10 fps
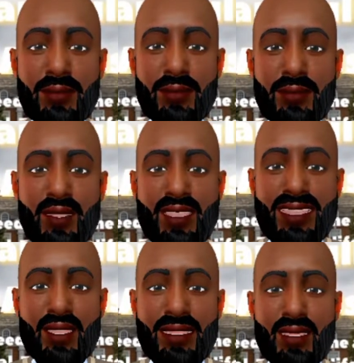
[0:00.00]
The
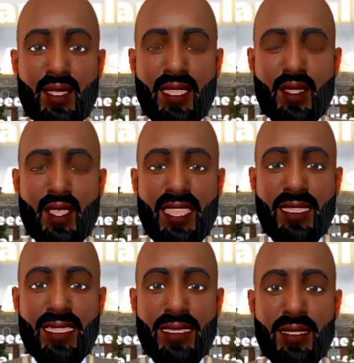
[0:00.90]
use of
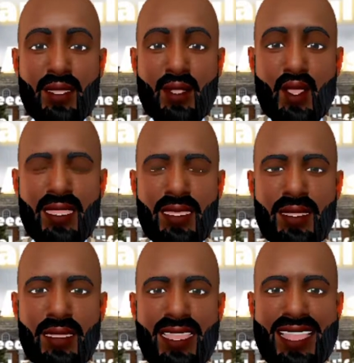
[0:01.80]
conversions,
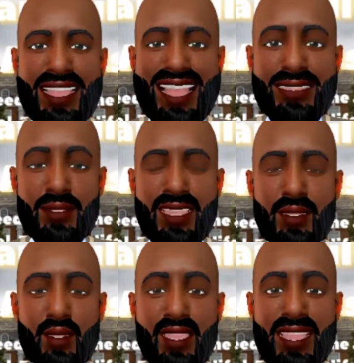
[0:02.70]
mergers, and asset
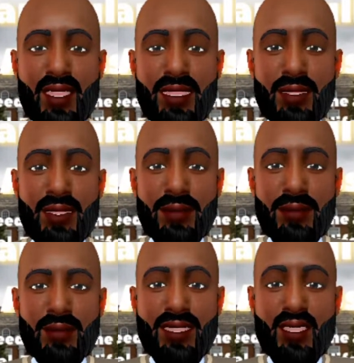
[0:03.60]
sales
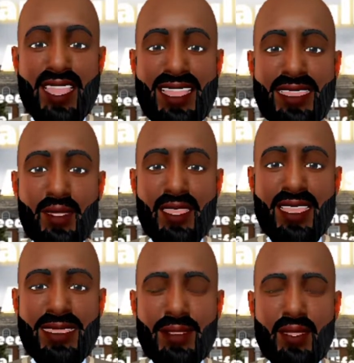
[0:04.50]
to change
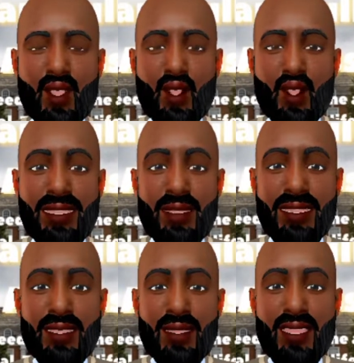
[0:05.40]
states or
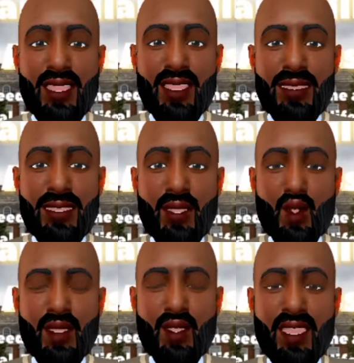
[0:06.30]
entity types are
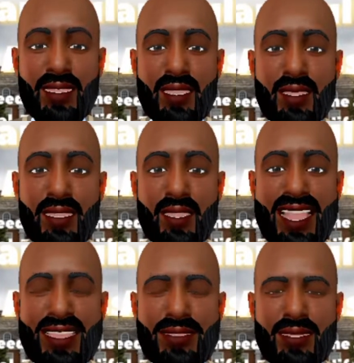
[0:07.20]
referred to
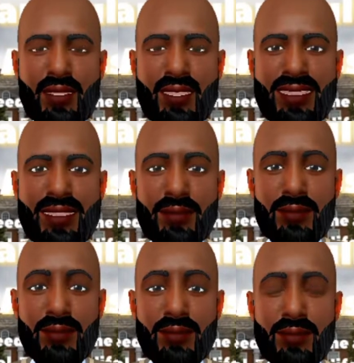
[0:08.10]
collectively
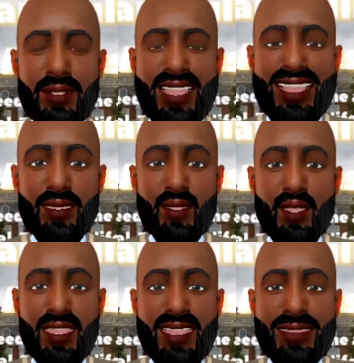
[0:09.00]
as
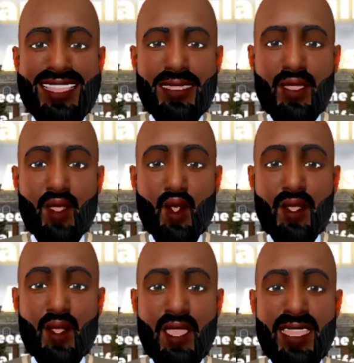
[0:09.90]

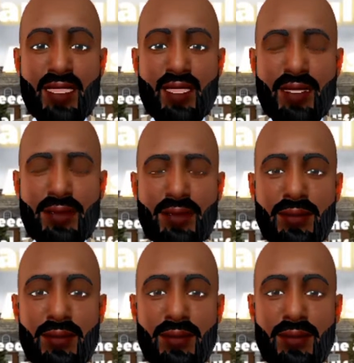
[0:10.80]
reincorporations.